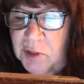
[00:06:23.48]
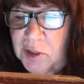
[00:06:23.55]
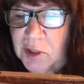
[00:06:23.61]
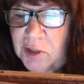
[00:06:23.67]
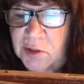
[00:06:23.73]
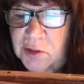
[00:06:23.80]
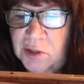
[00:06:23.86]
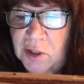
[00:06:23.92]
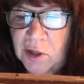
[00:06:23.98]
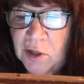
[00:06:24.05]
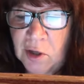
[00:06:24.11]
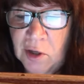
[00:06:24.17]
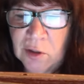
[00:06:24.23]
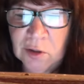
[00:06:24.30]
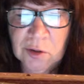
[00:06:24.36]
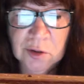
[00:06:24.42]
as
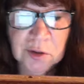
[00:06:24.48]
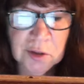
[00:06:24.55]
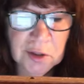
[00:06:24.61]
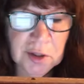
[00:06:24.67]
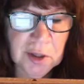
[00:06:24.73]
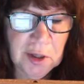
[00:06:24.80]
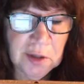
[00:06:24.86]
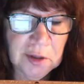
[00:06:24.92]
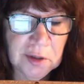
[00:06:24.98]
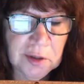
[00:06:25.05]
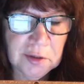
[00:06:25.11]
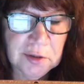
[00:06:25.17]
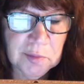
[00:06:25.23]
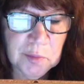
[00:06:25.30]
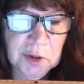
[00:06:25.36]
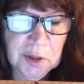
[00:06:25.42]
could an
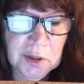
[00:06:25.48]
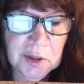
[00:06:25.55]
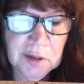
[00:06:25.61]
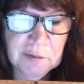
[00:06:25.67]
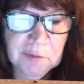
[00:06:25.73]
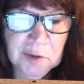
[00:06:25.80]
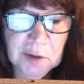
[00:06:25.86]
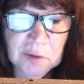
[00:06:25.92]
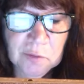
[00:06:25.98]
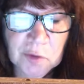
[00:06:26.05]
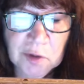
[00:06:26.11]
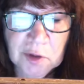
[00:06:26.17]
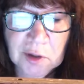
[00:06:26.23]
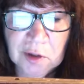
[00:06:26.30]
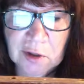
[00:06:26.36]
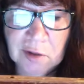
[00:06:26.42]
intimate evening
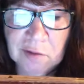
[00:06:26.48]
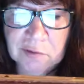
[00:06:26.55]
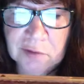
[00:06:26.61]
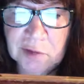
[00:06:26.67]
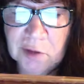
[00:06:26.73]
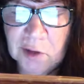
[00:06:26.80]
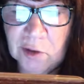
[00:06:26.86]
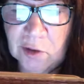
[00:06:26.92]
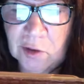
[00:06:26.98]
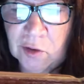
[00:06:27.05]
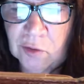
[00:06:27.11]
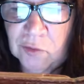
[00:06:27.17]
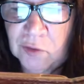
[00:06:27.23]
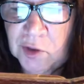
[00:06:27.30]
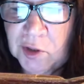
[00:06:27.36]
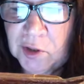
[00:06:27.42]
with a lover. A
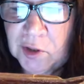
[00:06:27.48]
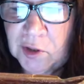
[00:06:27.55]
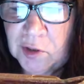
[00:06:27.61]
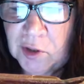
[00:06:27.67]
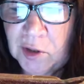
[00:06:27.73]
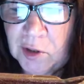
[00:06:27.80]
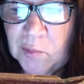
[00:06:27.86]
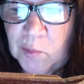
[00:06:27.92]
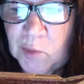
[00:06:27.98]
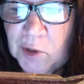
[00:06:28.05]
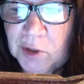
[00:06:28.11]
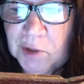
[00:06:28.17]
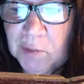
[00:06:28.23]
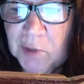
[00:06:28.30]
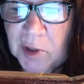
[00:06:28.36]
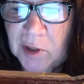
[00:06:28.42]
career and
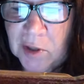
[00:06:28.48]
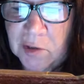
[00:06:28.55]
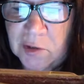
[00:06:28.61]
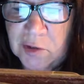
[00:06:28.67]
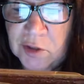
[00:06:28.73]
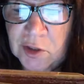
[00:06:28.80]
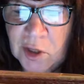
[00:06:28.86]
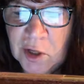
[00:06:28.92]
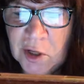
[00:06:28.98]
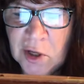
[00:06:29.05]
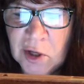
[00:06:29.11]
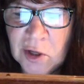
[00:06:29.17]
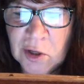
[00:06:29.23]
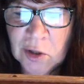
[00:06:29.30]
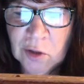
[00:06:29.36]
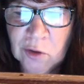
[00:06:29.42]
money matters
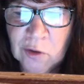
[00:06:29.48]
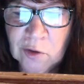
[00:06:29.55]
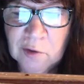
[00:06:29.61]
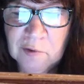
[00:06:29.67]
look